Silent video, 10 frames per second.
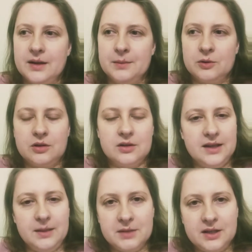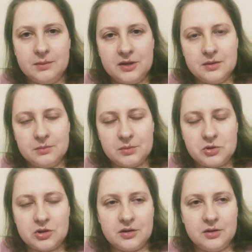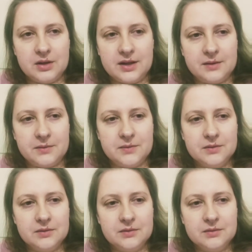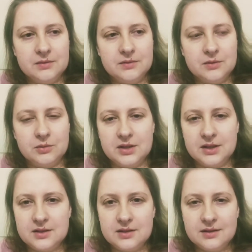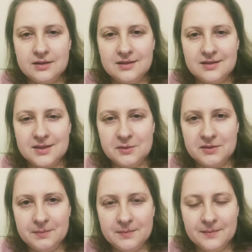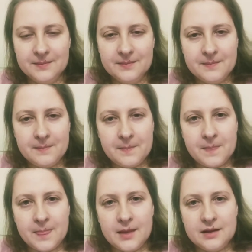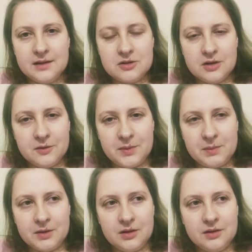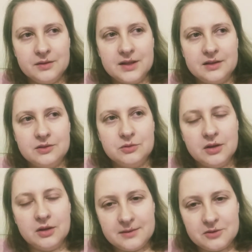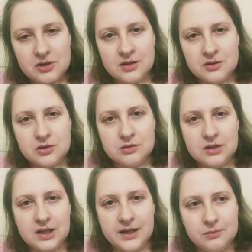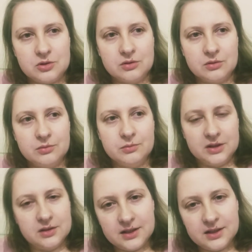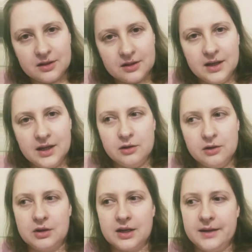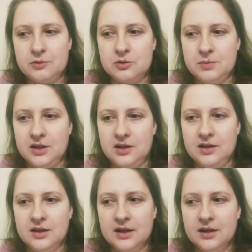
I'm not going to name any, but I'm sure you have noticed some of them. There's a lot of people that do not have channels who claim to be the leader, who claim to be